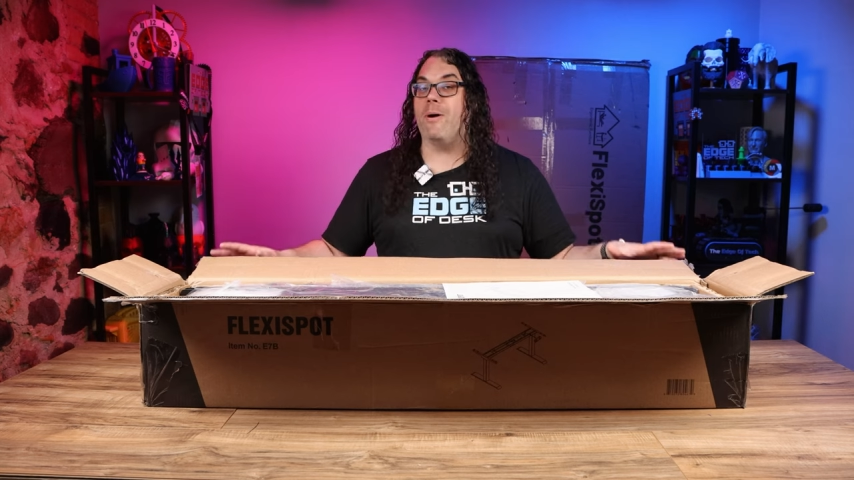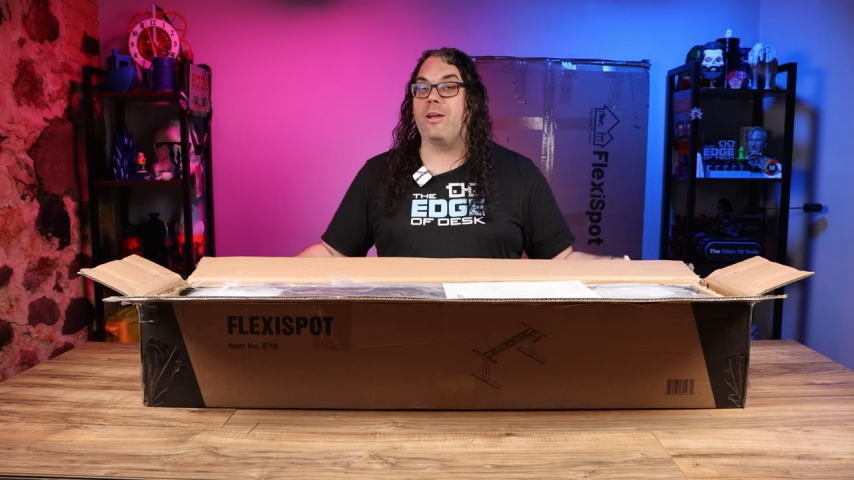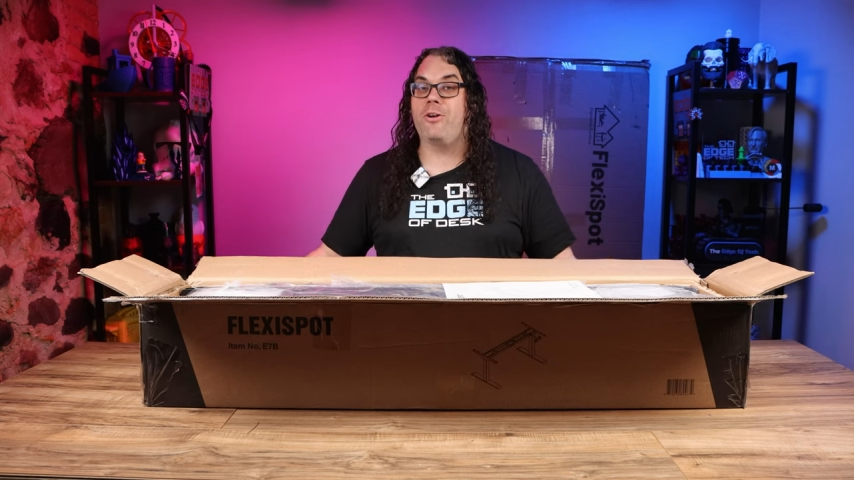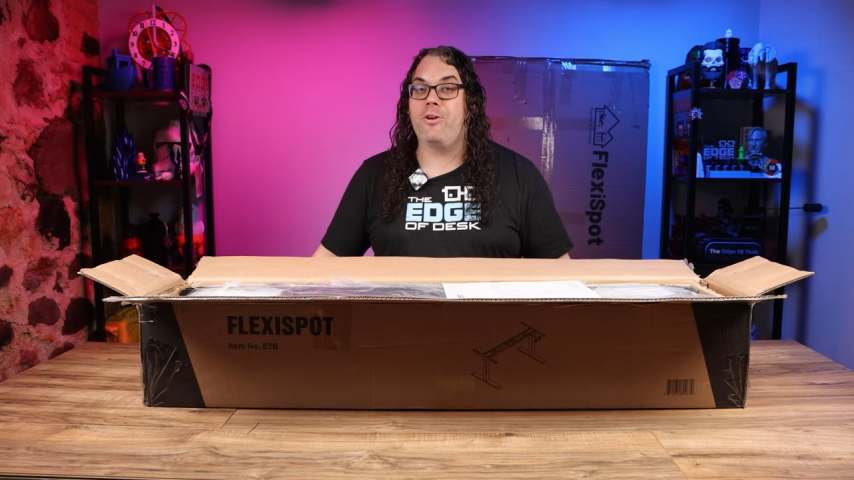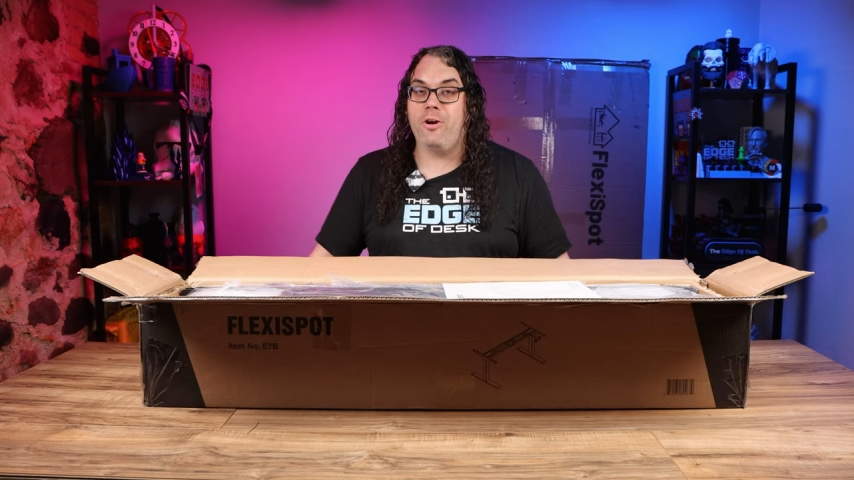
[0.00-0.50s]
my
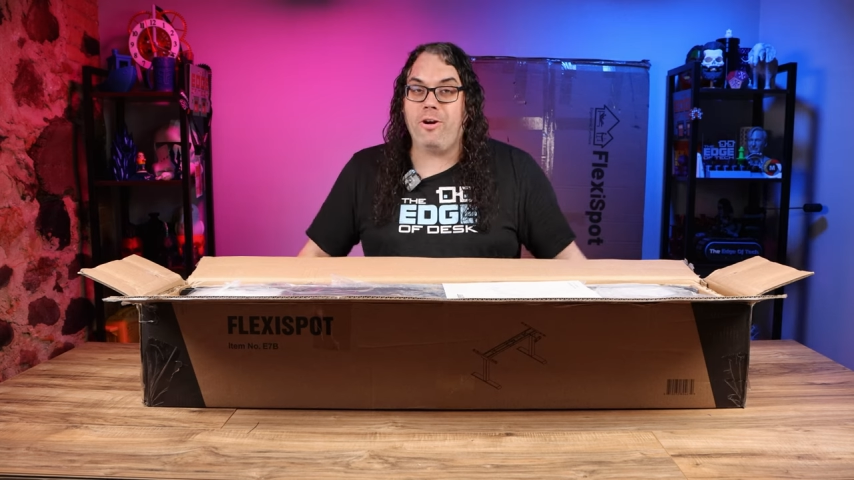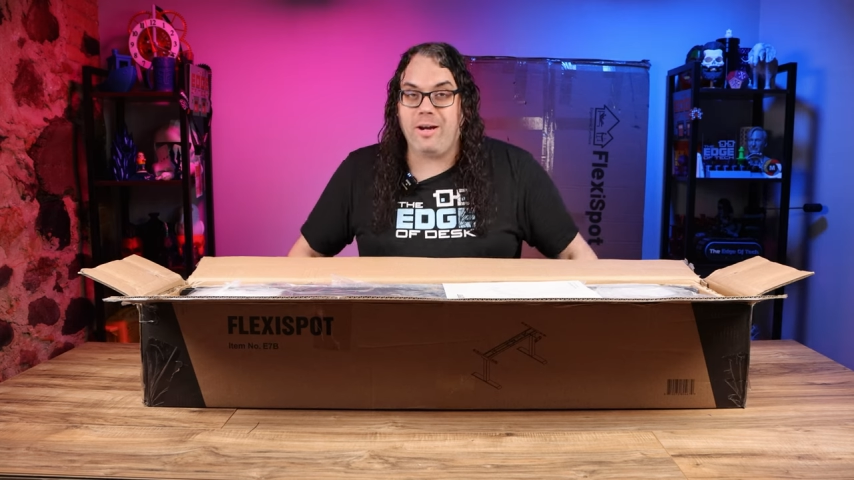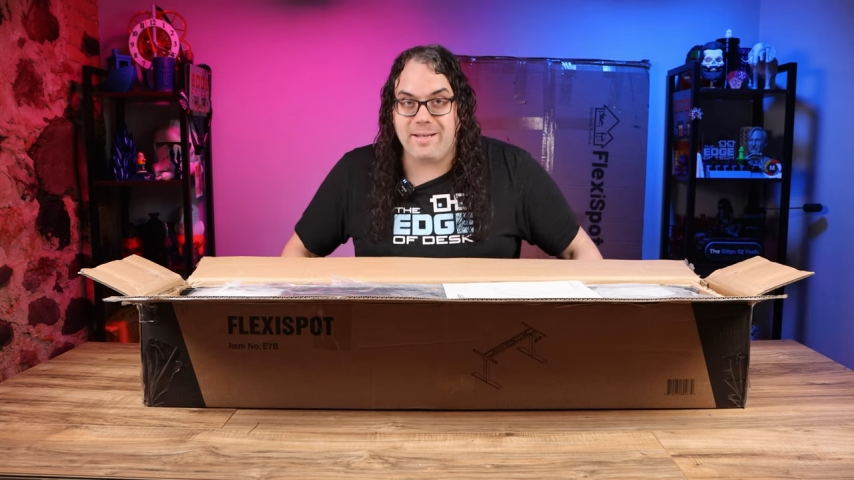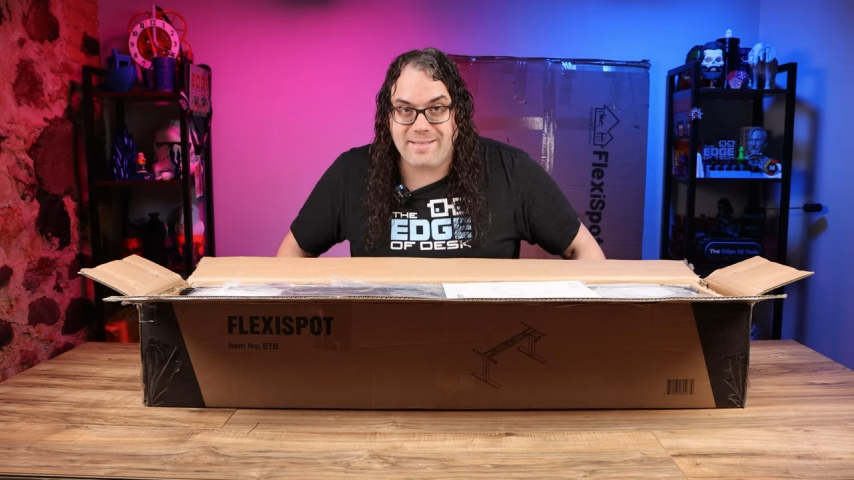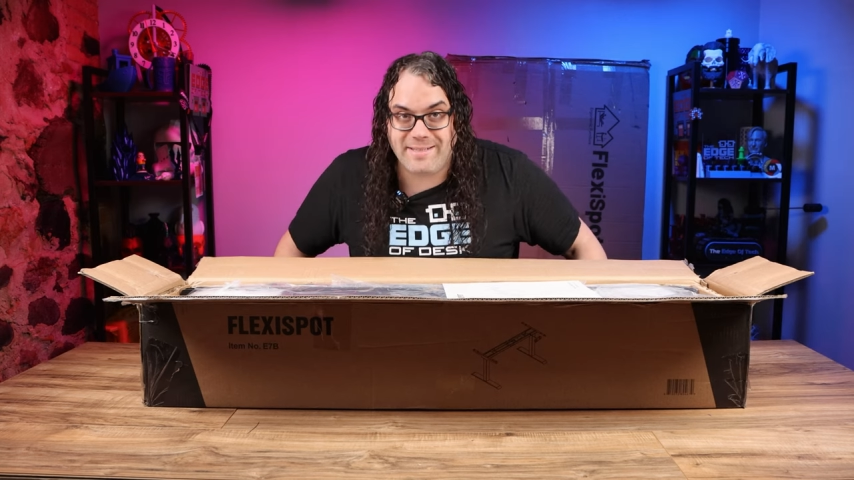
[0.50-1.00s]

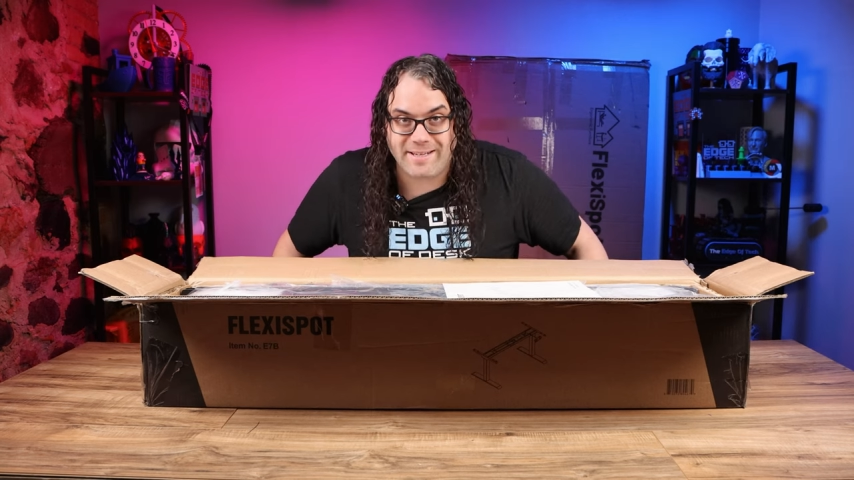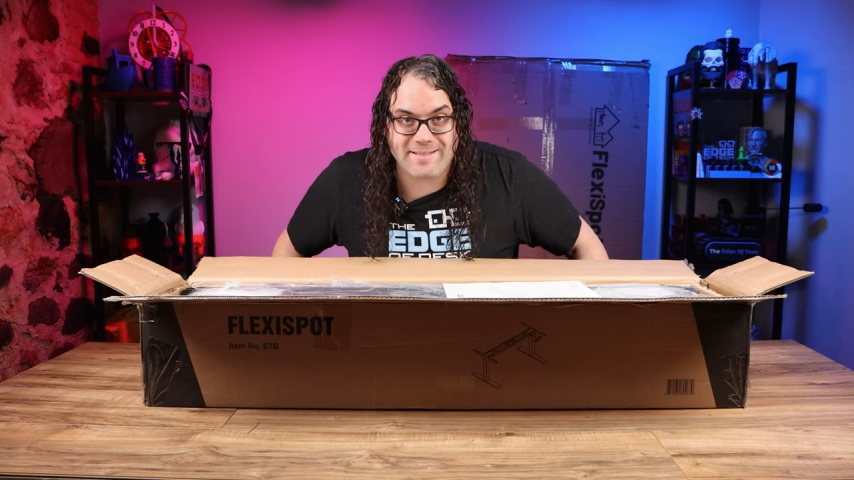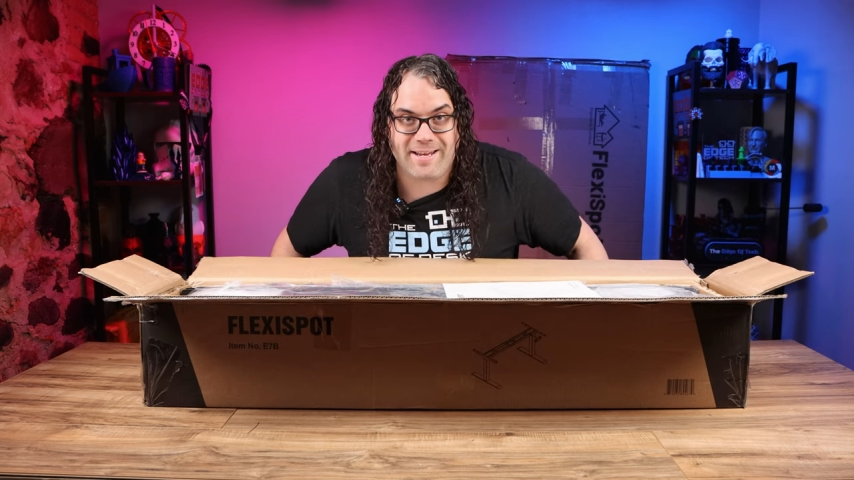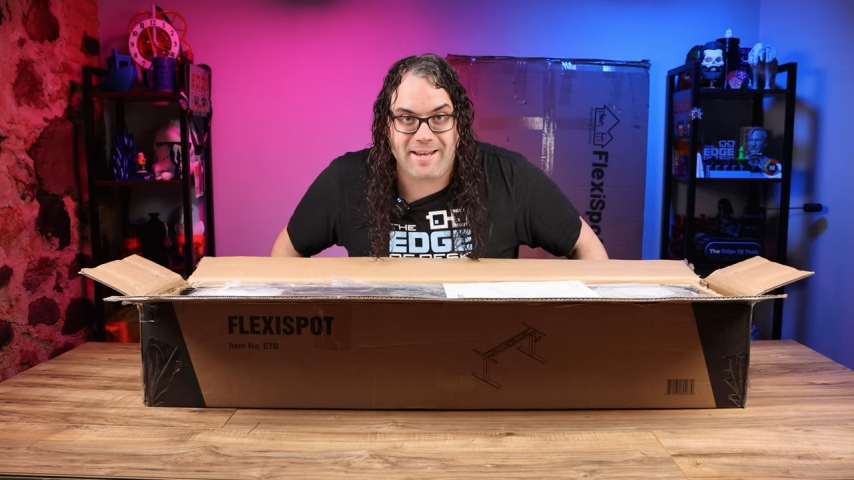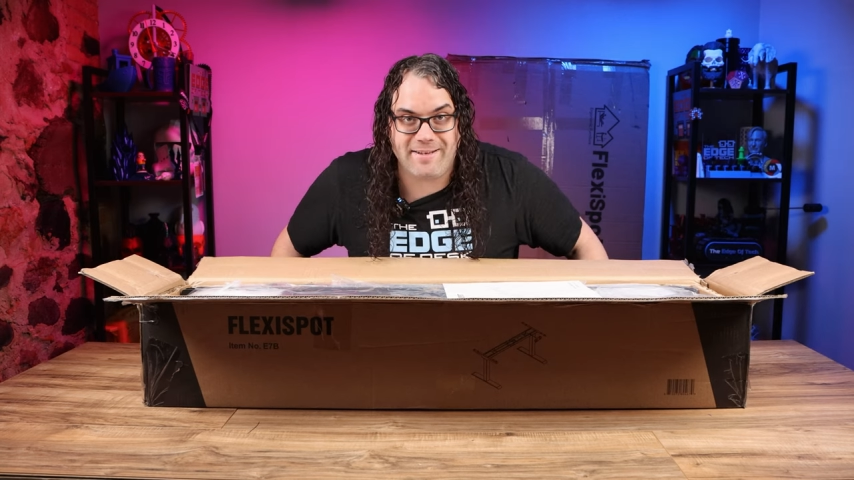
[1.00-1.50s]
current
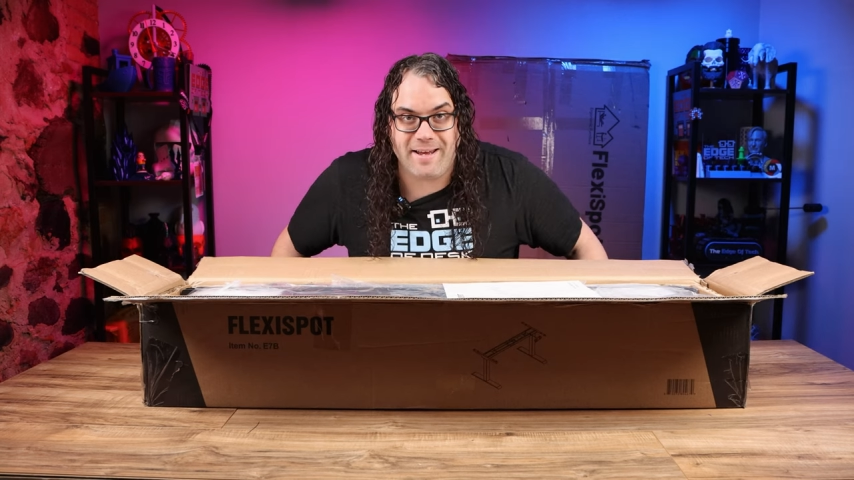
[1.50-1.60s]
sit-stand